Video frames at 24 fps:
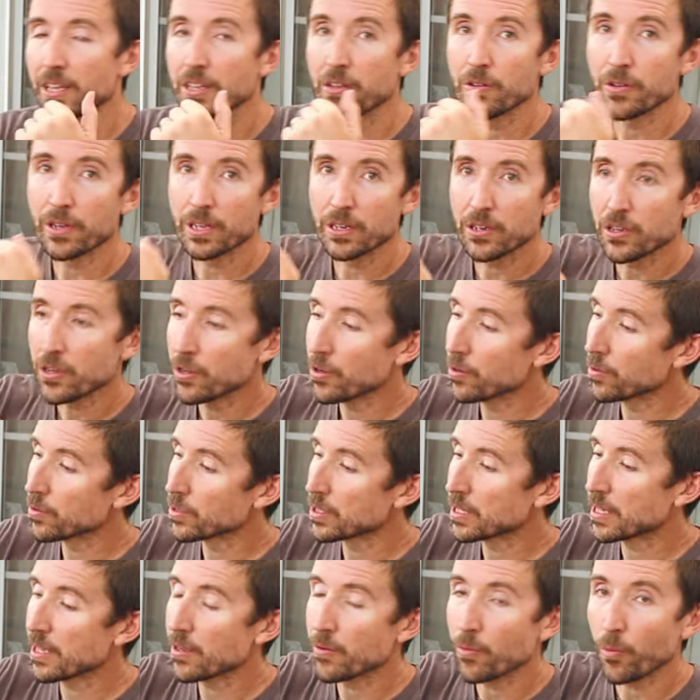you can
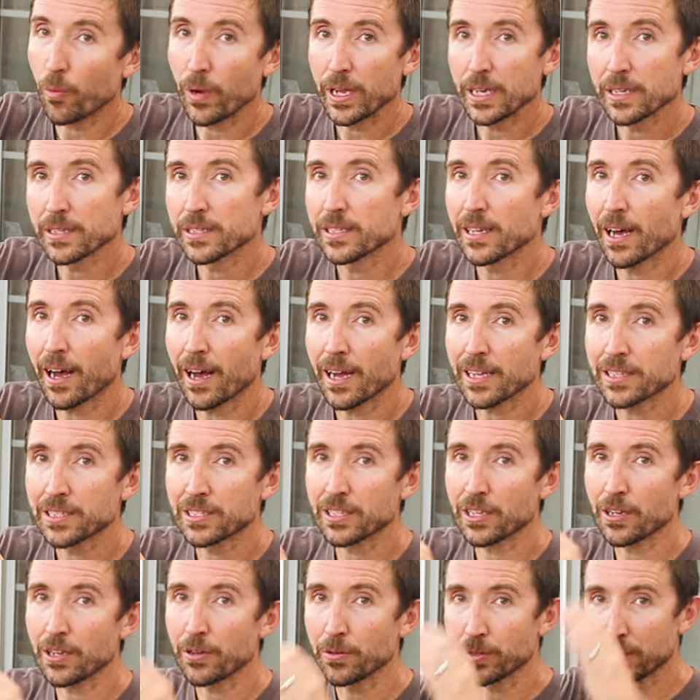use the wind
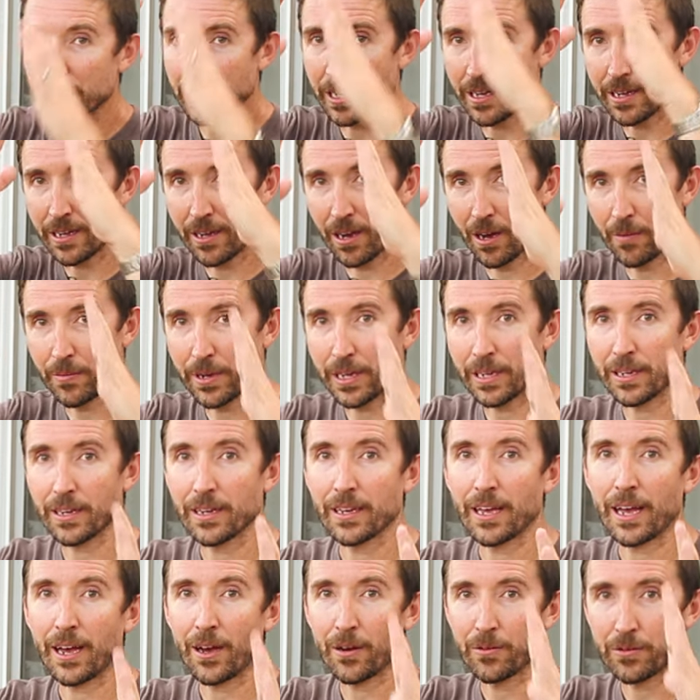dots that you see coming
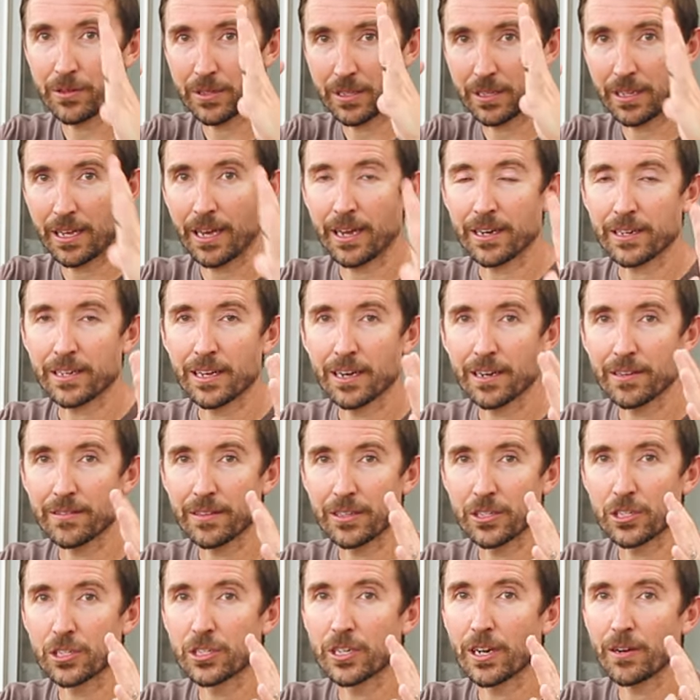out at kind of
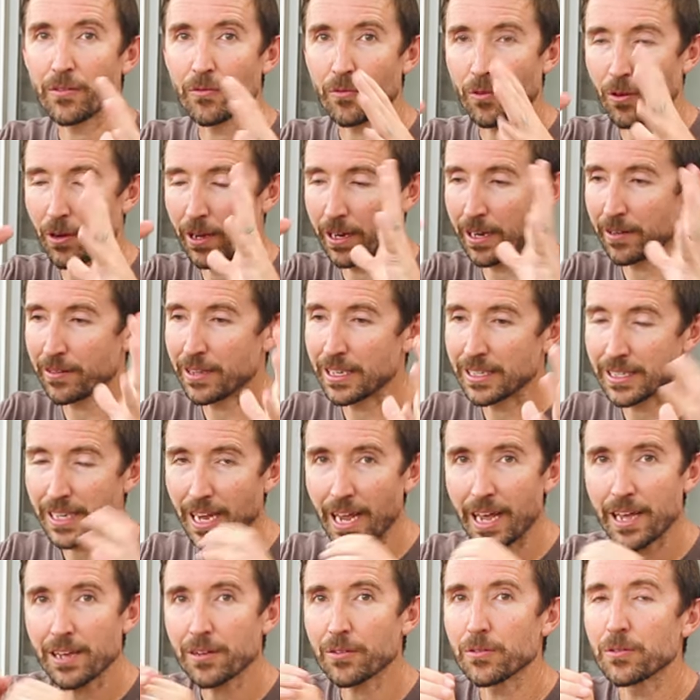this chevron at these
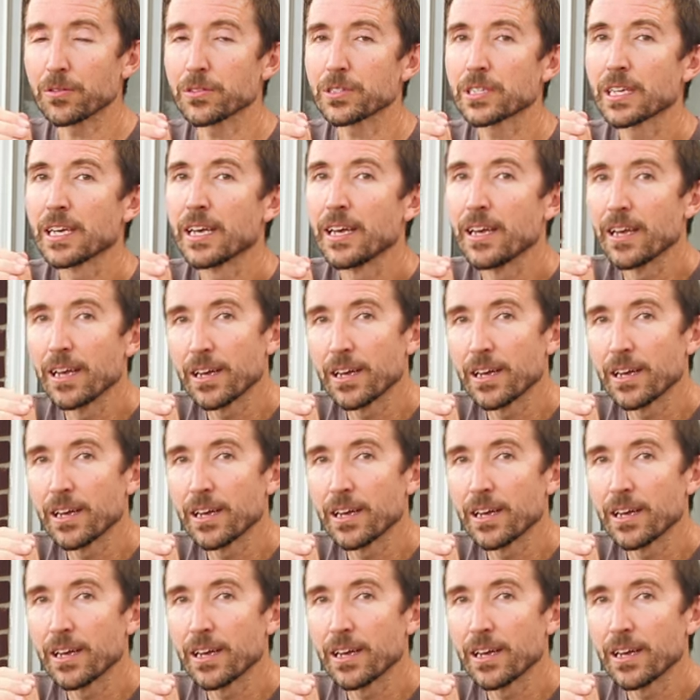angles.